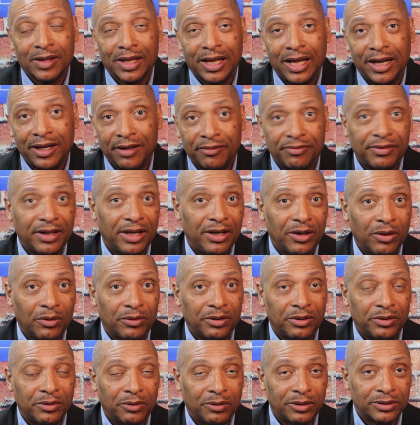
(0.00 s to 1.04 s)
And if they know
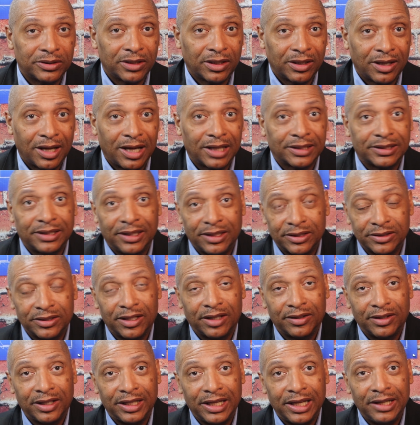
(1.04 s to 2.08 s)
the door is unlocked and there's
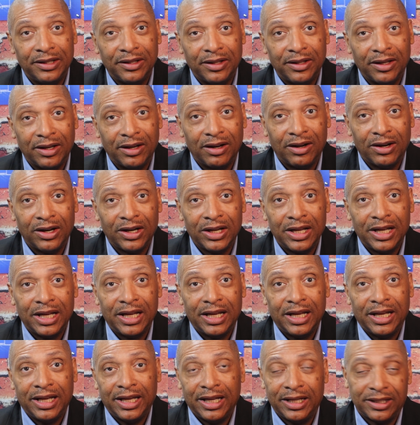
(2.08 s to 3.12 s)
nothing in there,
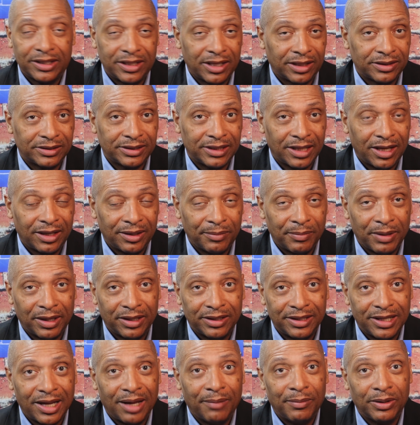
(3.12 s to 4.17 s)
it cuts down the amount
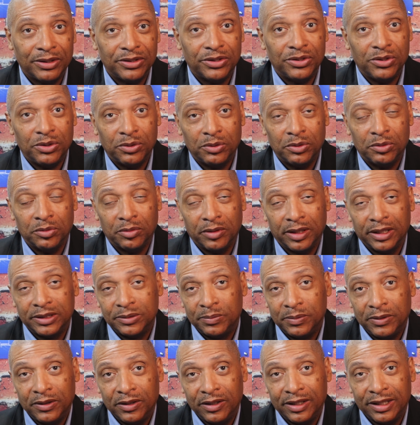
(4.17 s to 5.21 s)
of damage you
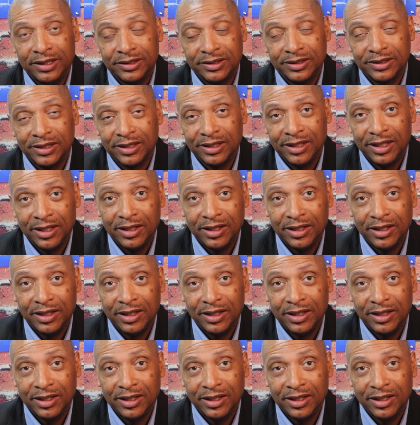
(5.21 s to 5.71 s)
experience.